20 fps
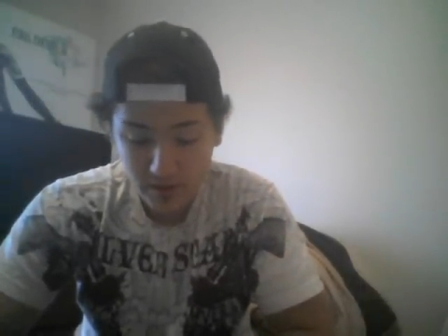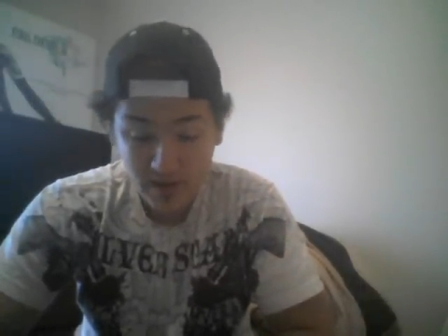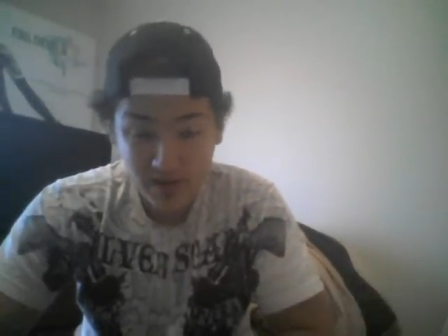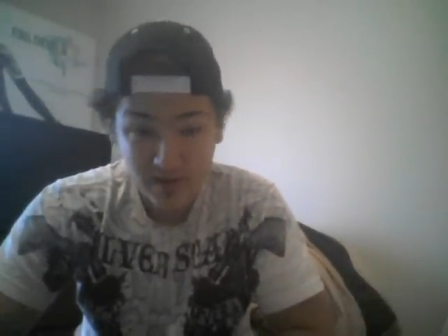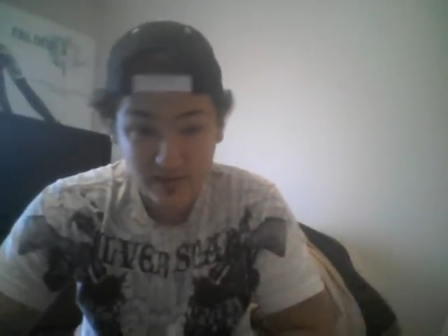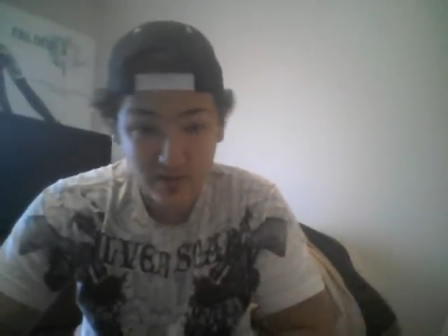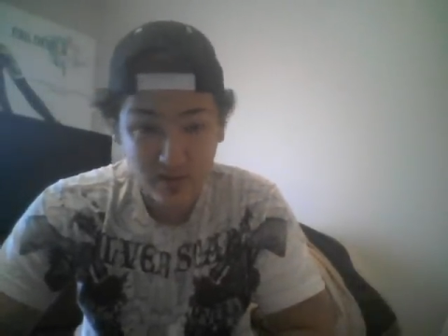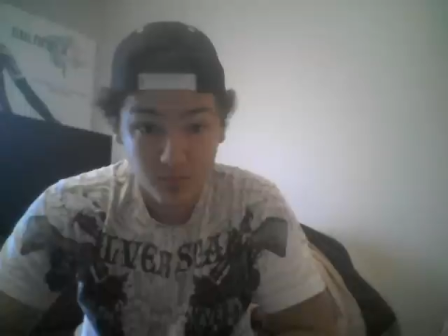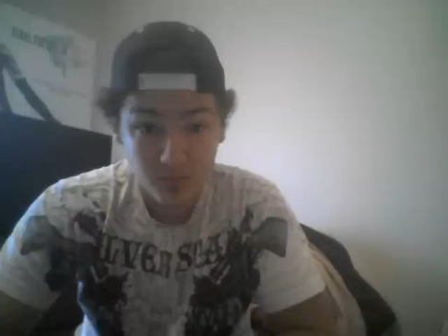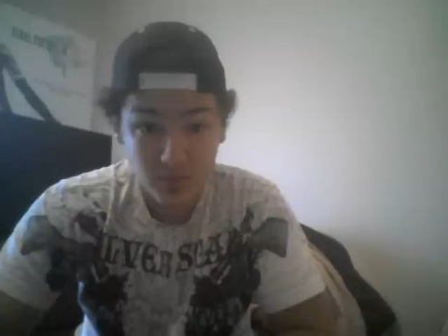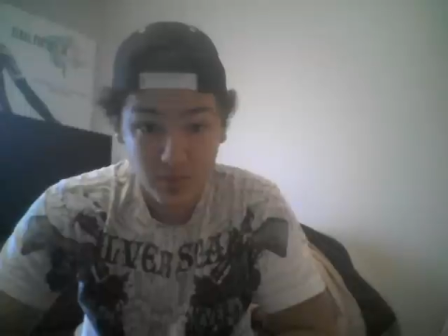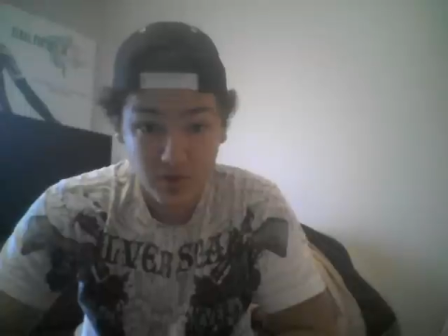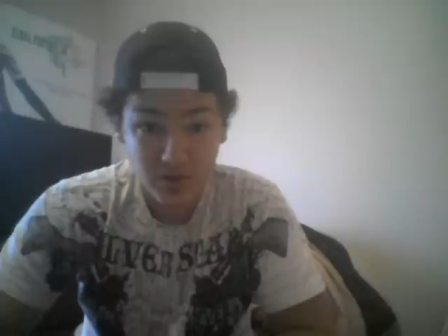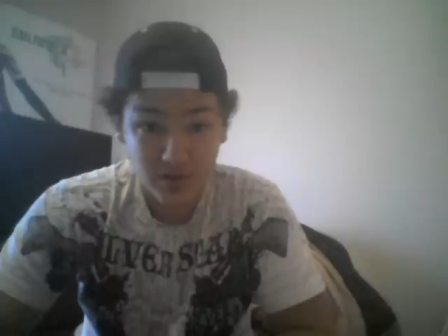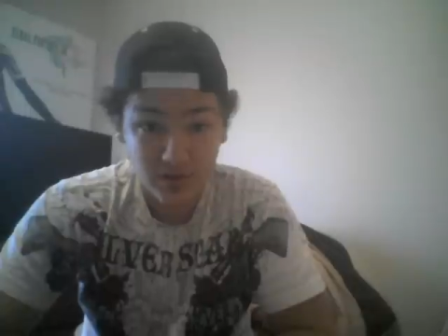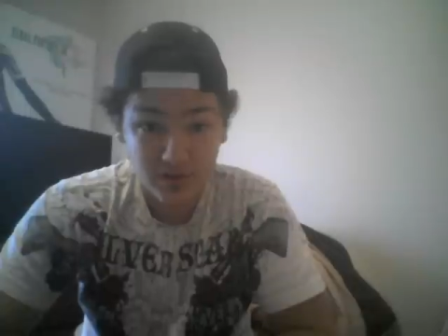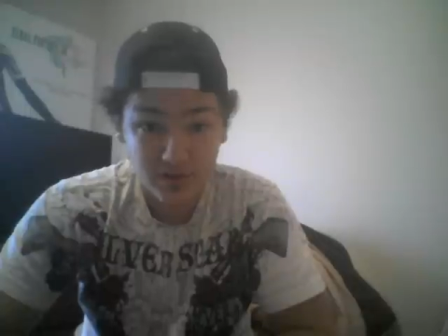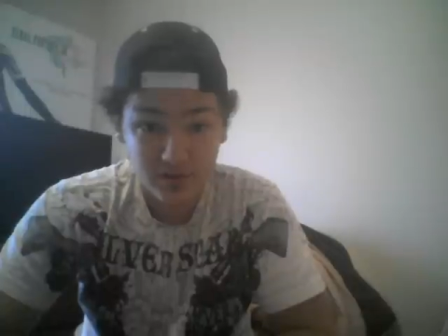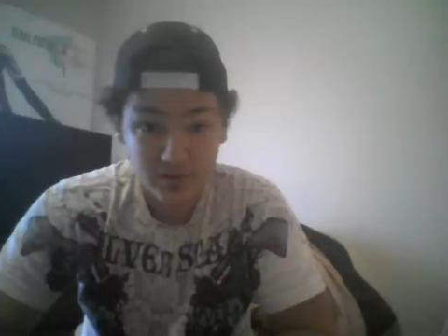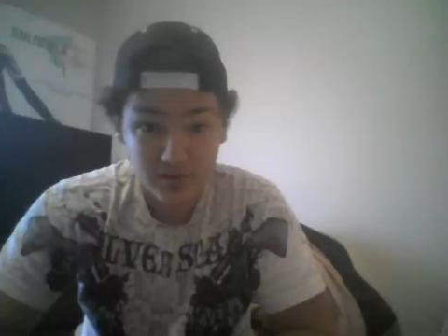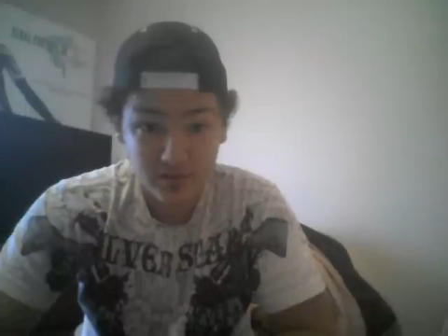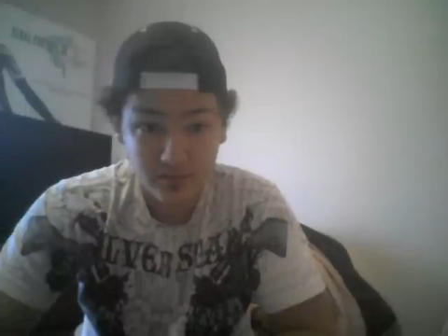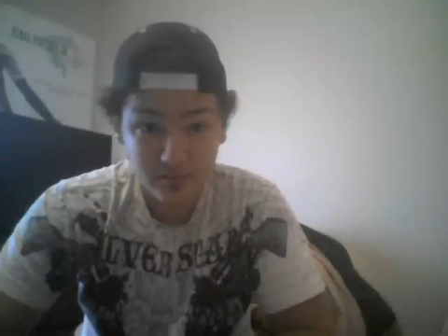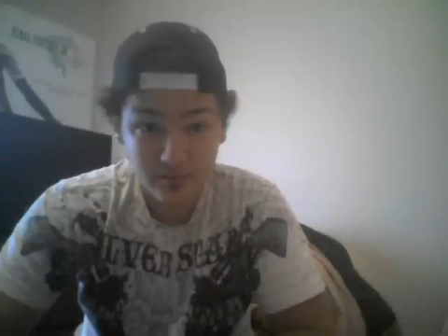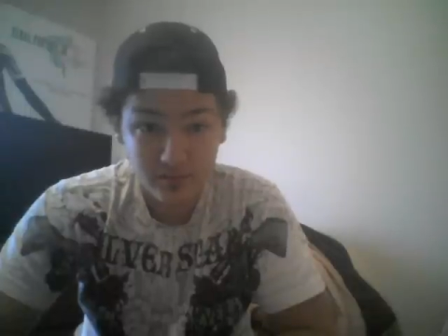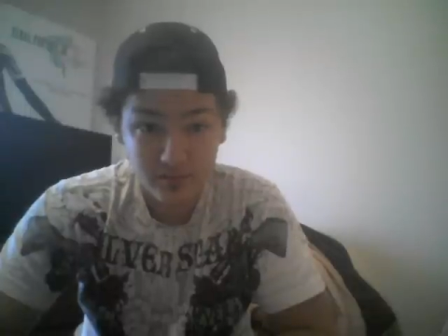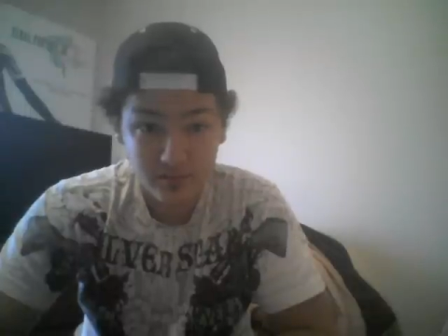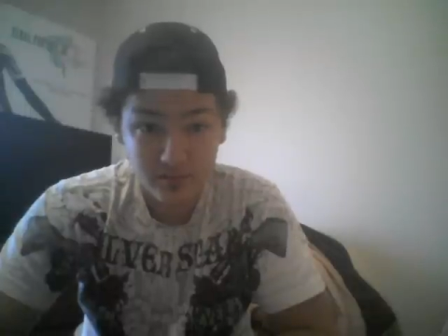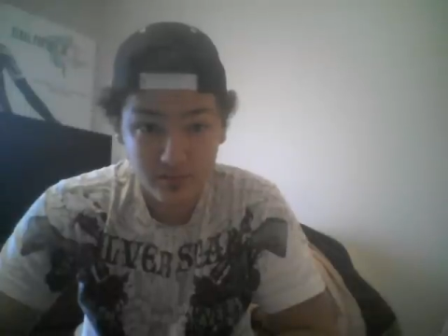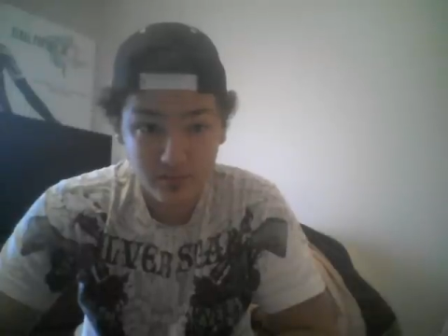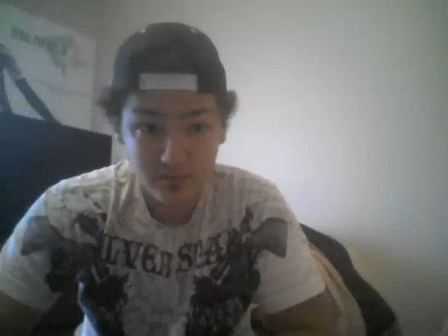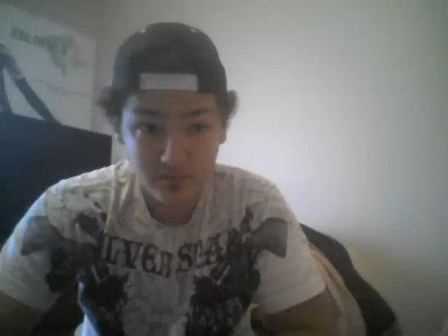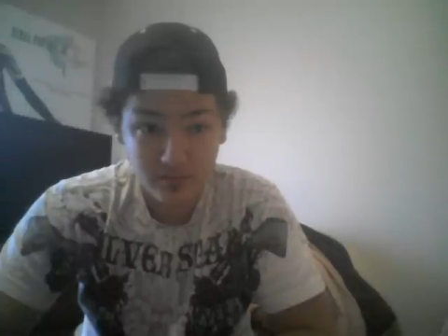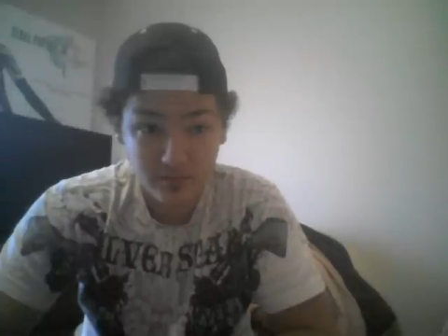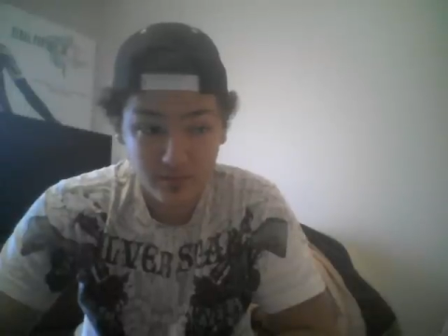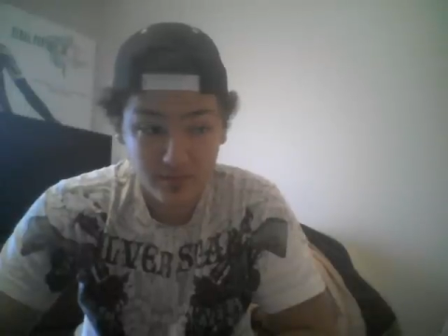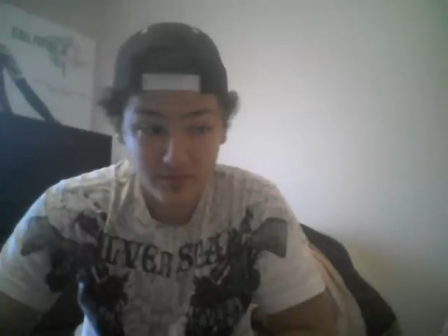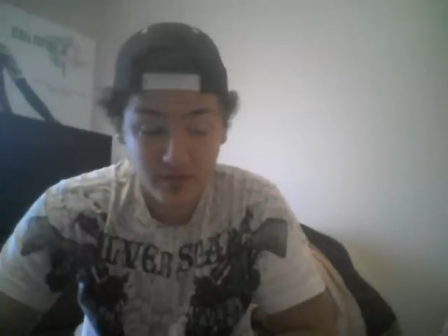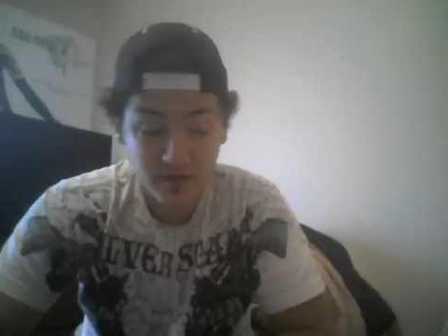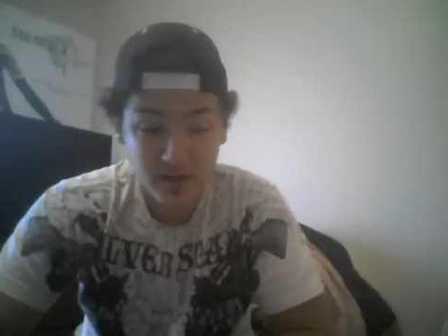18 bucks
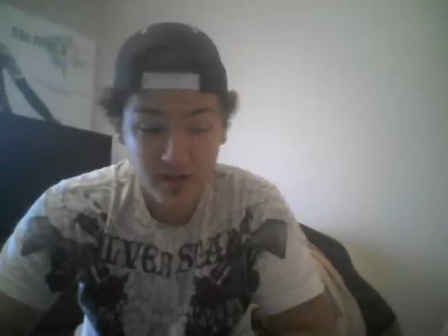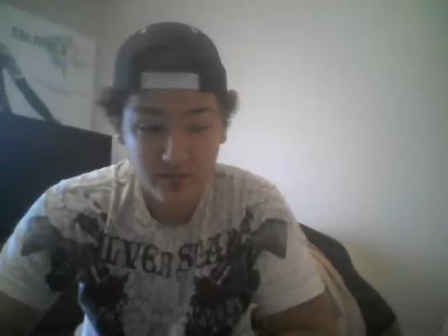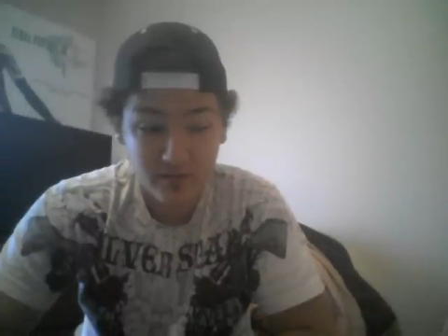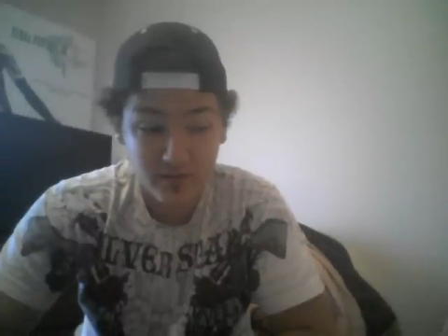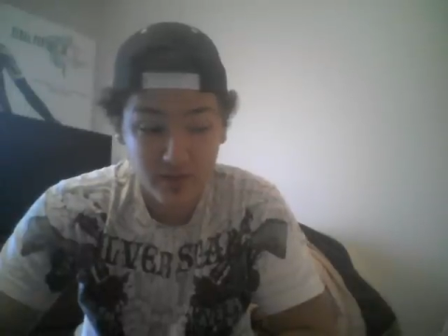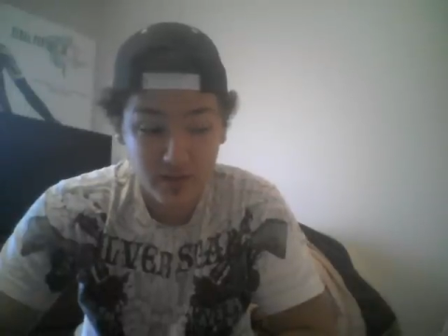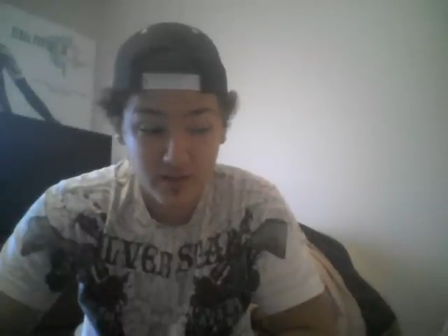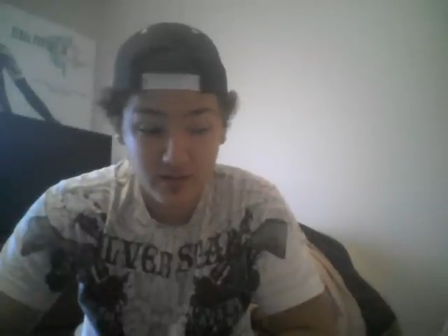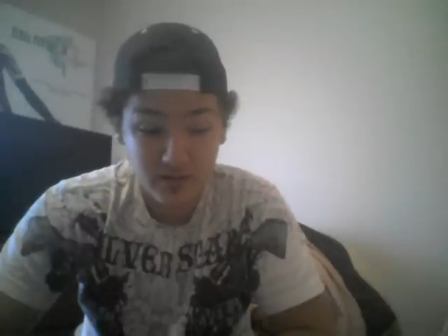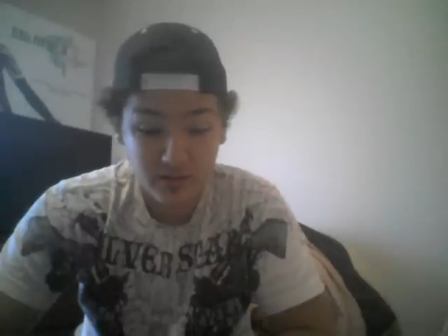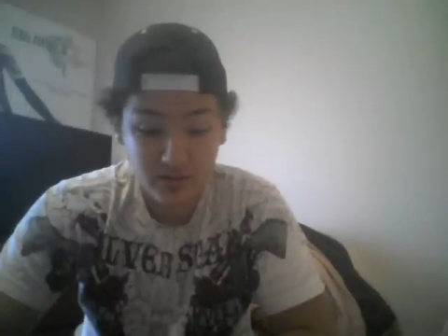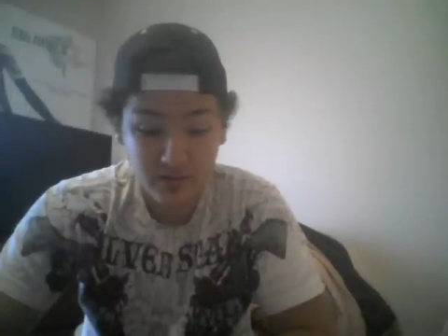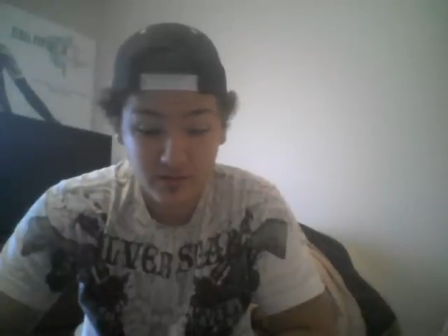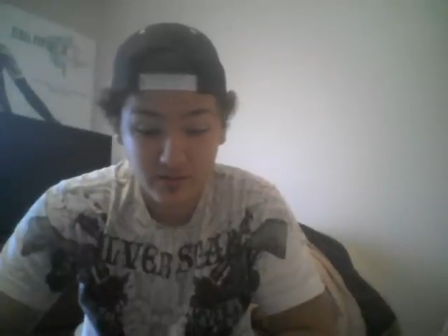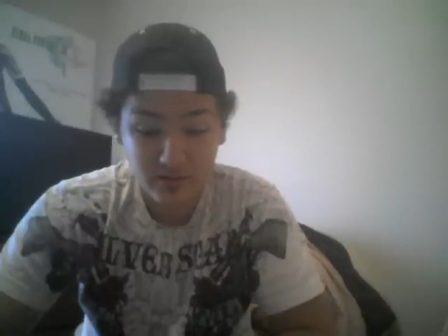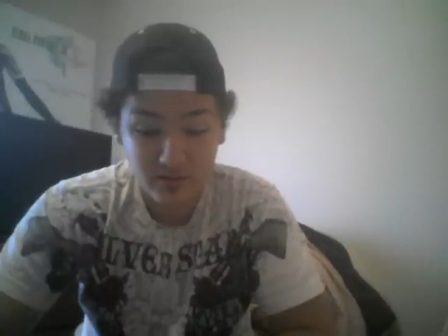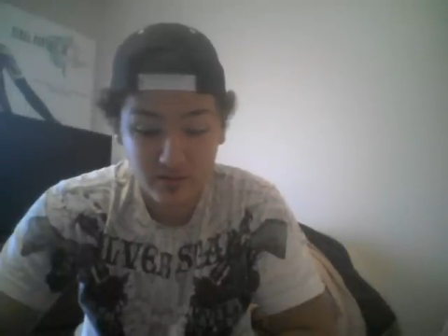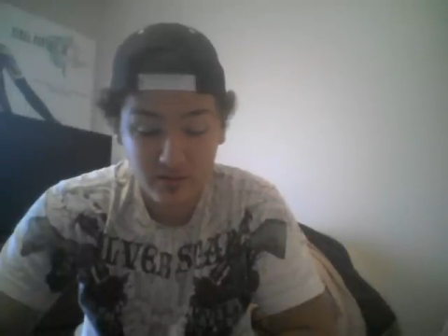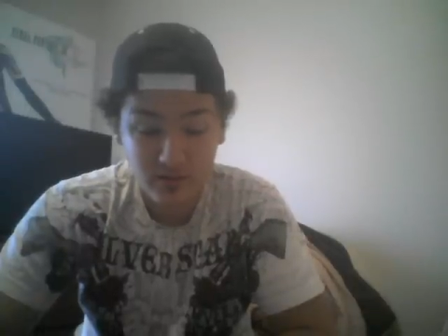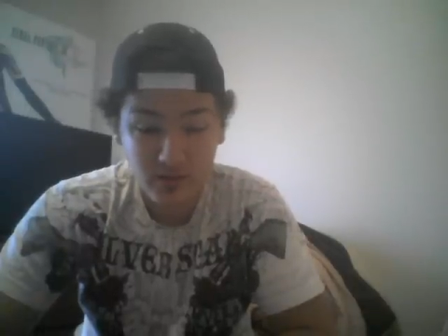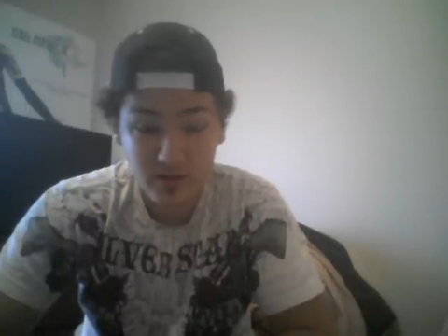for 5 days,